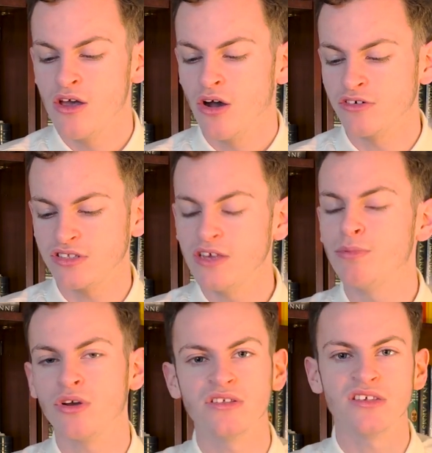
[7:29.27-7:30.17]
obviously,
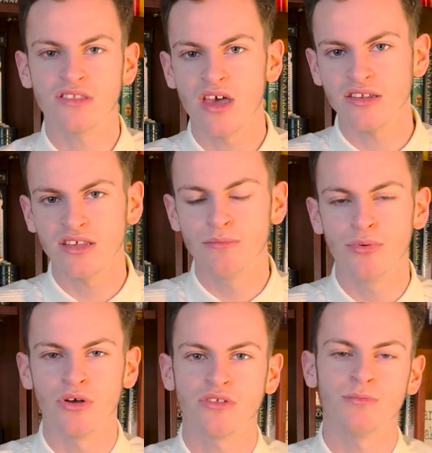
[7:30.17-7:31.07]
because it's 13
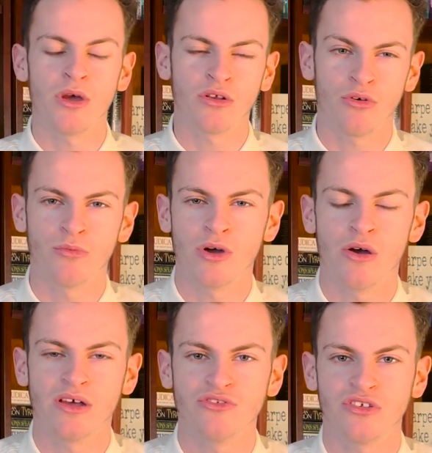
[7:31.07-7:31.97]
books, Bernard
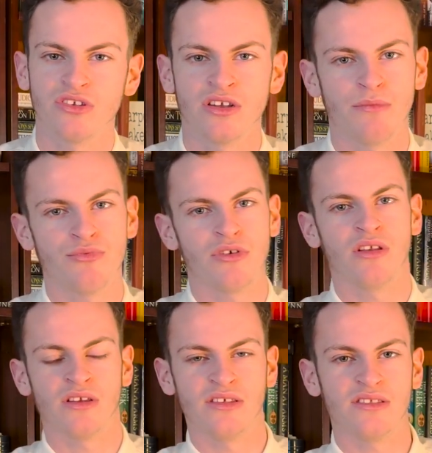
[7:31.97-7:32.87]
Cornwell has just done it
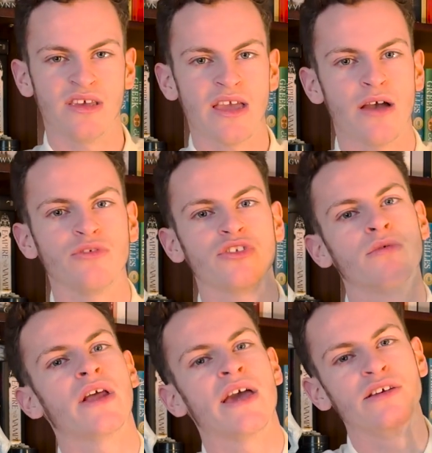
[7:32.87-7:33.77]
brilliantly, seeing how
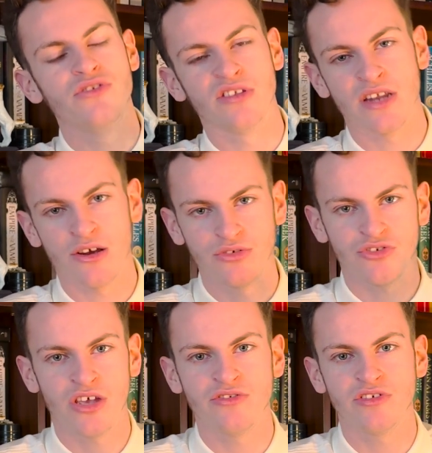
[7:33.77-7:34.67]
someone ages and how it
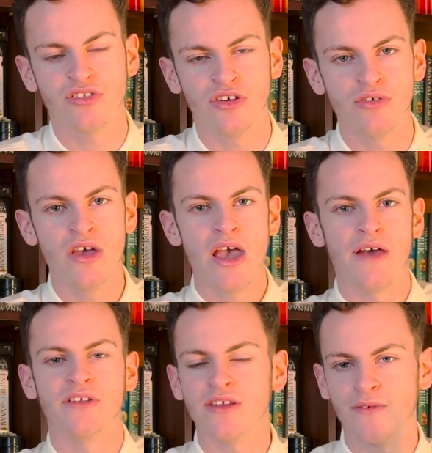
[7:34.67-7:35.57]
changes you,
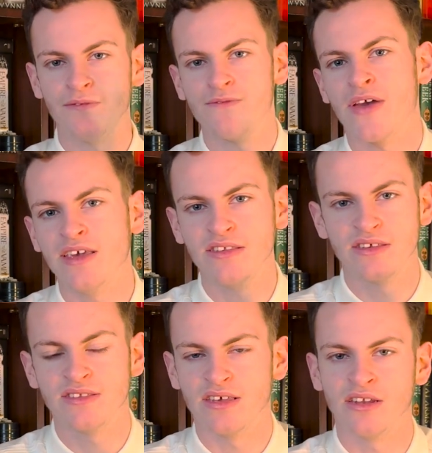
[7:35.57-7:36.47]
and the different
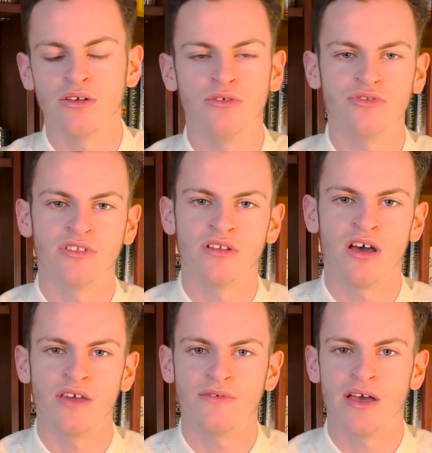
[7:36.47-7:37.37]
phases in Uhtred's life.